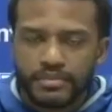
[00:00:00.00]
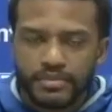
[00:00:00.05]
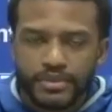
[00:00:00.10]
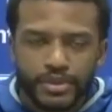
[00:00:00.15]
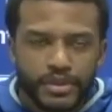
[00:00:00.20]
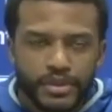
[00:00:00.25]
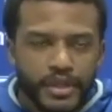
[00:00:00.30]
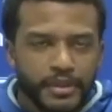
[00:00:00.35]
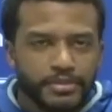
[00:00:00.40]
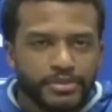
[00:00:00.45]

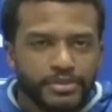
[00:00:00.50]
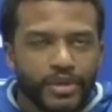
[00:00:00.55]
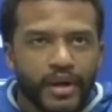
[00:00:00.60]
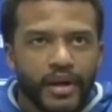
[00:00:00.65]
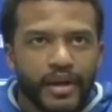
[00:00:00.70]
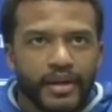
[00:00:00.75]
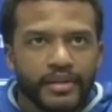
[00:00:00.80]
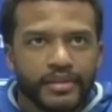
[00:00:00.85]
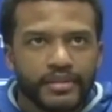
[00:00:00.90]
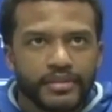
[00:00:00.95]
You keep
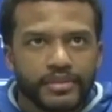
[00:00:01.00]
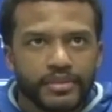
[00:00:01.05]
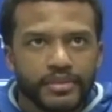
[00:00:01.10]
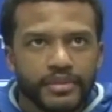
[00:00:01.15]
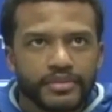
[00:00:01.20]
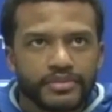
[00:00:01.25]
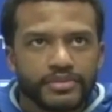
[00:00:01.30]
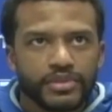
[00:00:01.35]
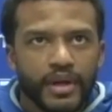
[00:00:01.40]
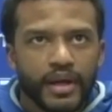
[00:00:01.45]
trying.
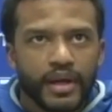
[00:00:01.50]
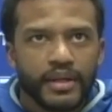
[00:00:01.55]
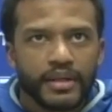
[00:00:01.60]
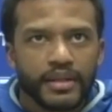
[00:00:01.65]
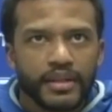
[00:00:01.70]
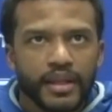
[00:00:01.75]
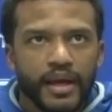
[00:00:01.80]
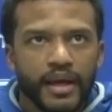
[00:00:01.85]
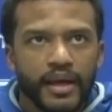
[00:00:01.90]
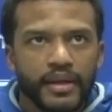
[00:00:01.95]
We've tried a
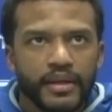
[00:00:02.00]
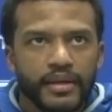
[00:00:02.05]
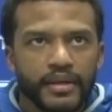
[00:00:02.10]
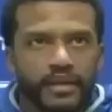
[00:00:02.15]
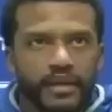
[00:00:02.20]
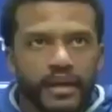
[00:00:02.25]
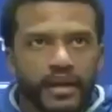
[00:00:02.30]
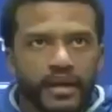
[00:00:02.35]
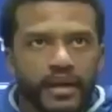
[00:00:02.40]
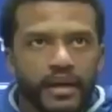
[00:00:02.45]
lot,
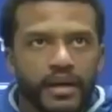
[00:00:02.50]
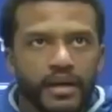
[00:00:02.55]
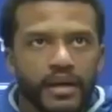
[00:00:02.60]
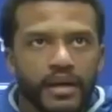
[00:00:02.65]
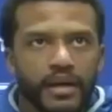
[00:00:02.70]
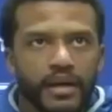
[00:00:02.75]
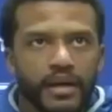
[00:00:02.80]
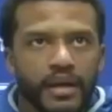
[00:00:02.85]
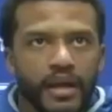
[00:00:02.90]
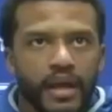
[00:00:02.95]
and
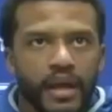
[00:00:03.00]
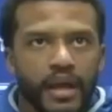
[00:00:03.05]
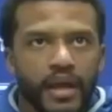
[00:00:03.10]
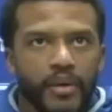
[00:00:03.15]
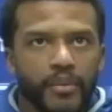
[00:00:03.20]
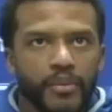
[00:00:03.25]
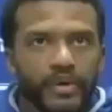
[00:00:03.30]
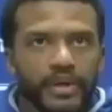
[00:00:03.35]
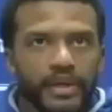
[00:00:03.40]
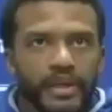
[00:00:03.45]

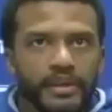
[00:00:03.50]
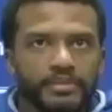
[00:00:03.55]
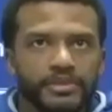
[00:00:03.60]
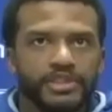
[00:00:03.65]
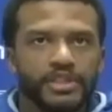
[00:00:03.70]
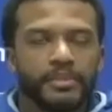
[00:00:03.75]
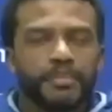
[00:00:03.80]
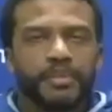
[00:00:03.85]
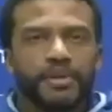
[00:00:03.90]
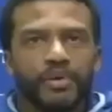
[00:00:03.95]
we'll keep
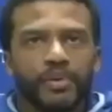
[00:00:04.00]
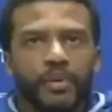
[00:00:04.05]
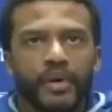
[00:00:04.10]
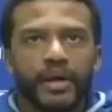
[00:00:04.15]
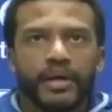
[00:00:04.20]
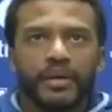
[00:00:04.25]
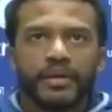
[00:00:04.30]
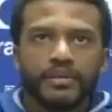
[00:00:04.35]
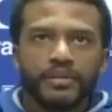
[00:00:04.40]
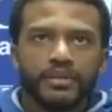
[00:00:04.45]
chipping
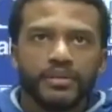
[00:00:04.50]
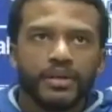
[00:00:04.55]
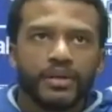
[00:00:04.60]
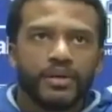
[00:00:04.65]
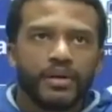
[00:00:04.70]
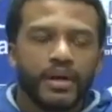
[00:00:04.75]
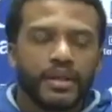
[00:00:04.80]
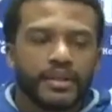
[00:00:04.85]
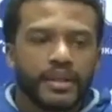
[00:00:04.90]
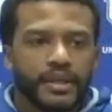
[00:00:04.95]
away. You
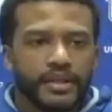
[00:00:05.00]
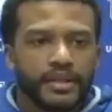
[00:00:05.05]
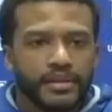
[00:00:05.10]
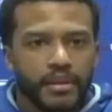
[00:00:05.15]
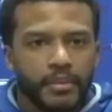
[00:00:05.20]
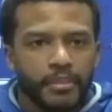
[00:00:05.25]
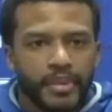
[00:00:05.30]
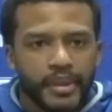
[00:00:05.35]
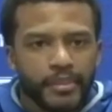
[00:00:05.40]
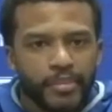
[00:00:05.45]
know, I think
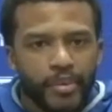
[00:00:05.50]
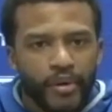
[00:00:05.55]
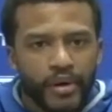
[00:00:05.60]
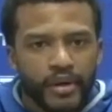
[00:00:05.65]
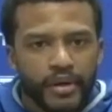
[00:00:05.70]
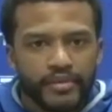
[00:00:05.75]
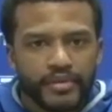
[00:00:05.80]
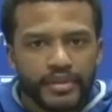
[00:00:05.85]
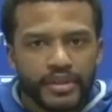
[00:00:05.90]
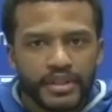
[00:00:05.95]
a big
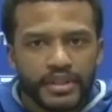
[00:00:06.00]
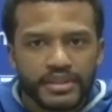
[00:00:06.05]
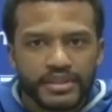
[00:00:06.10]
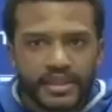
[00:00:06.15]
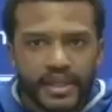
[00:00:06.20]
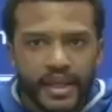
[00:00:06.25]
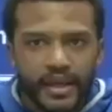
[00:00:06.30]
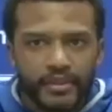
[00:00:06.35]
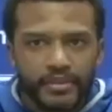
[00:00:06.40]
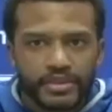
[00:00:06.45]
part of it this
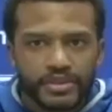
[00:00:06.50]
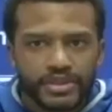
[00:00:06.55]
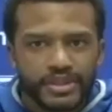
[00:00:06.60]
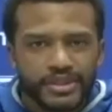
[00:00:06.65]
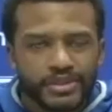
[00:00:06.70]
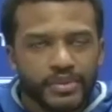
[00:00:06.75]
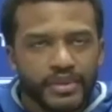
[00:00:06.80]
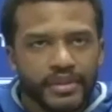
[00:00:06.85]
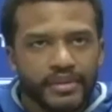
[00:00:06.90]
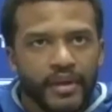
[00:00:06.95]
game was
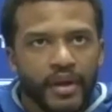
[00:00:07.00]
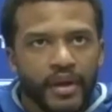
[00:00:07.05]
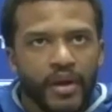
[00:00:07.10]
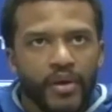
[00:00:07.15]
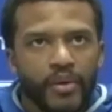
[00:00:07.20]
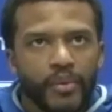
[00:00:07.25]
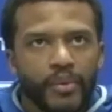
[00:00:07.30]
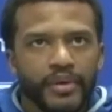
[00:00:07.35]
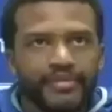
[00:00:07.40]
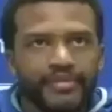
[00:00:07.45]
just
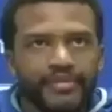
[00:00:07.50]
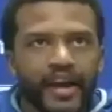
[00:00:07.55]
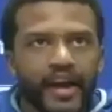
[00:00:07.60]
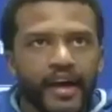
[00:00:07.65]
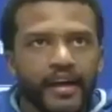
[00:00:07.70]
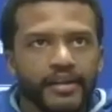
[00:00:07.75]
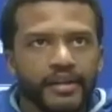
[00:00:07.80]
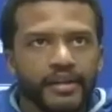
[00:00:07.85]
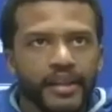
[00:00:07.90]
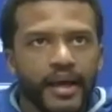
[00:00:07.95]
we
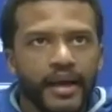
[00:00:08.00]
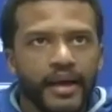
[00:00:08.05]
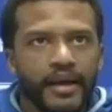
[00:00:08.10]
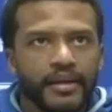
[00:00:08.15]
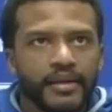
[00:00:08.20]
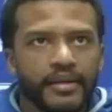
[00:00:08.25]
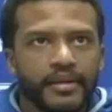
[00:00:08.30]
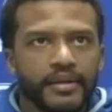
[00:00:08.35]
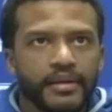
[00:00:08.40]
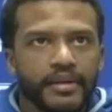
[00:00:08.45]
fouled a lot
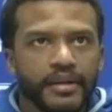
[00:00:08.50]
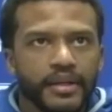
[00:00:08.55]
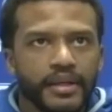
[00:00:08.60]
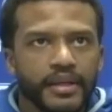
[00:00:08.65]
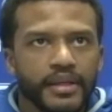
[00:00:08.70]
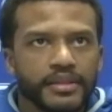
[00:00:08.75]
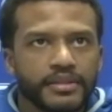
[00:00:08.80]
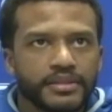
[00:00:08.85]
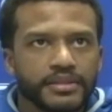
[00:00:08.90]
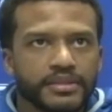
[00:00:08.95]

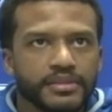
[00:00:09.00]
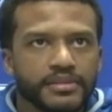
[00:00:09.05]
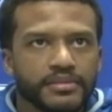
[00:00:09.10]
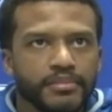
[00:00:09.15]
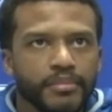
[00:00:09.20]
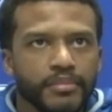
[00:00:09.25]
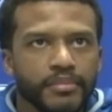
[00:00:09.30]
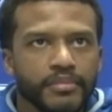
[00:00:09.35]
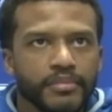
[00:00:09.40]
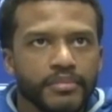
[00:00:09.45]
against
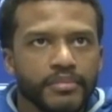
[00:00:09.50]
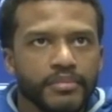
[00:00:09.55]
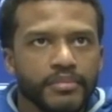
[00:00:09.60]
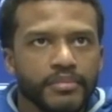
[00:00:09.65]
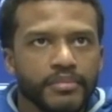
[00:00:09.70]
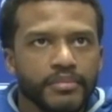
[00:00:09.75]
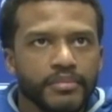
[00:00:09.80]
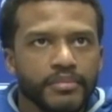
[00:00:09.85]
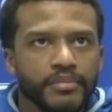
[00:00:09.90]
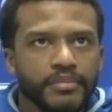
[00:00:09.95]

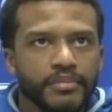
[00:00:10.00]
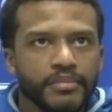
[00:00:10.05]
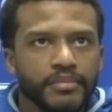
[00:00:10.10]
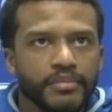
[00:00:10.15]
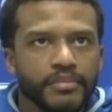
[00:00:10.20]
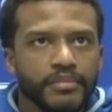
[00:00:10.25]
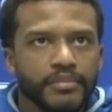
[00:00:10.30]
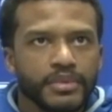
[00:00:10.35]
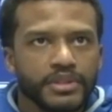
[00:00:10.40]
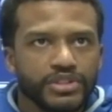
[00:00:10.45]
Mizzou,
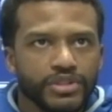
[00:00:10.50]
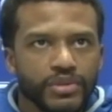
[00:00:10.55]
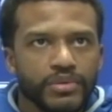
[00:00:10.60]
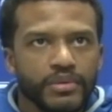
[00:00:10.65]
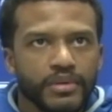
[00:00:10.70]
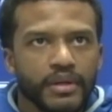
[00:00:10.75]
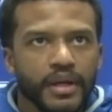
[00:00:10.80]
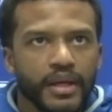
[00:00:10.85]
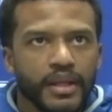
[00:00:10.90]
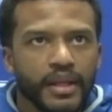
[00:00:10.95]
and that
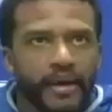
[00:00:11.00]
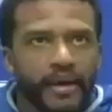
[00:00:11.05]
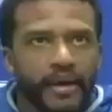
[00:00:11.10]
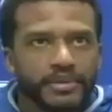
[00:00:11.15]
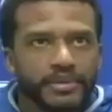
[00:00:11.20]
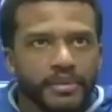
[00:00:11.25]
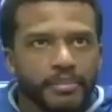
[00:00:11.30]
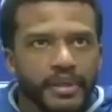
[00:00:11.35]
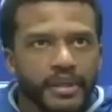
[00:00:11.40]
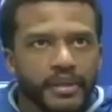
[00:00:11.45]
was a big,
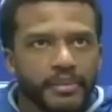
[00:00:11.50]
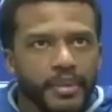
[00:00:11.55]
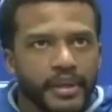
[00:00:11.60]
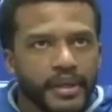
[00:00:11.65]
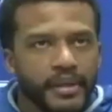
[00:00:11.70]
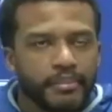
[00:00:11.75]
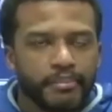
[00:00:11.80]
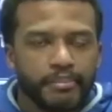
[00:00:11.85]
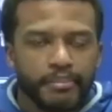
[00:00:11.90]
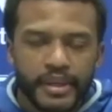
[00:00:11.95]
big,
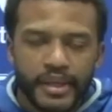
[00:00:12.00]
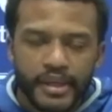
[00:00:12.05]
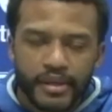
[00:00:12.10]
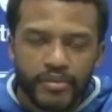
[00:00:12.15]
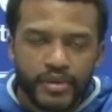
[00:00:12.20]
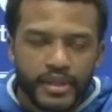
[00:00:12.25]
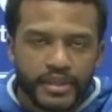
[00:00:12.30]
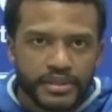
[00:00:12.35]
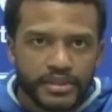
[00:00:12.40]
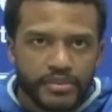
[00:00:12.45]
big
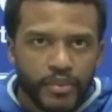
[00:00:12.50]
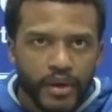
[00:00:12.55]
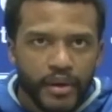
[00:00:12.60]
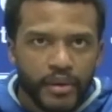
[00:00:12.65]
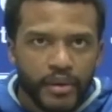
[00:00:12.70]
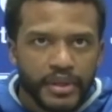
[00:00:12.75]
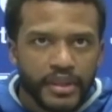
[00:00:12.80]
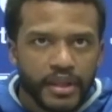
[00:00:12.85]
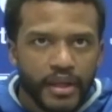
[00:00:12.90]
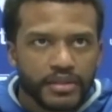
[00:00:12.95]
reason why we
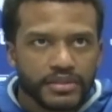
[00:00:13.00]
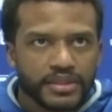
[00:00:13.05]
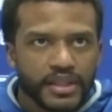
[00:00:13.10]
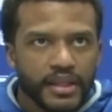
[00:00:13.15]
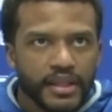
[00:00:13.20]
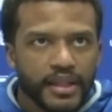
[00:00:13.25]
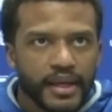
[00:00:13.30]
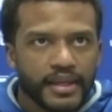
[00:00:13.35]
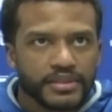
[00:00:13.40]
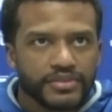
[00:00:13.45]
lost that
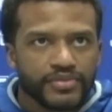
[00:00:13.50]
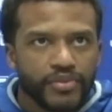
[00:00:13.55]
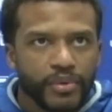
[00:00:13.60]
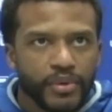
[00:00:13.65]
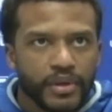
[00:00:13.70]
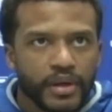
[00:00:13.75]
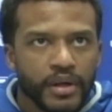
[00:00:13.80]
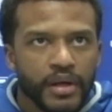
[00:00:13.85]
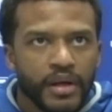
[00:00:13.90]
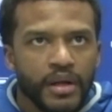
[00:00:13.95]
last
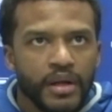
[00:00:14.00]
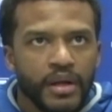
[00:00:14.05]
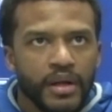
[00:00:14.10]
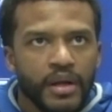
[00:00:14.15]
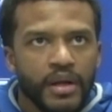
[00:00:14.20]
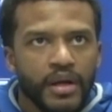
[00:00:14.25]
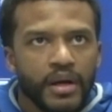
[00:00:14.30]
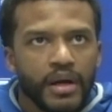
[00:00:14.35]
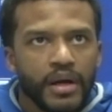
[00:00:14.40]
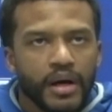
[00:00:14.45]
four
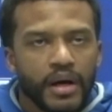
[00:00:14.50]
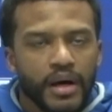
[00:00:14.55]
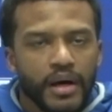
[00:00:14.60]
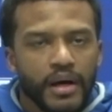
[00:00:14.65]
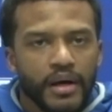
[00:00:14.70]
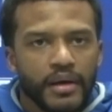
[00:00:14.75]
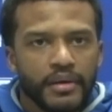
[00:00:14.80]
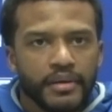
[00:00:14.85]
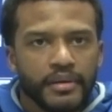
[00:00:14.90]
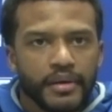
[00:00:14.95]

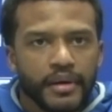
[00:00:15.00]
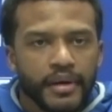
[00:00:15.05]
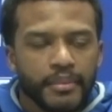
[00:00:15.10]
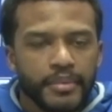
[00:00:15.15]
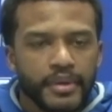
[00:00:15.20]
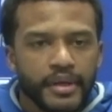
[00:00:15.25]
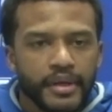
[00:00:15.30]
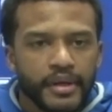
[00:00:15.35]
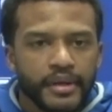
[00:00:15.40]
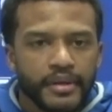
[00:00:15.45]
up
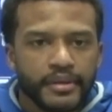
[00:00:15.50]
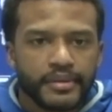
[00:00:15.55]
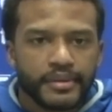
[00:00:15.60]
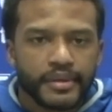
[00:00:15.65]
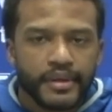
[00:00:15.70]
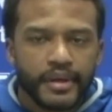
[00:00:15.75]
there.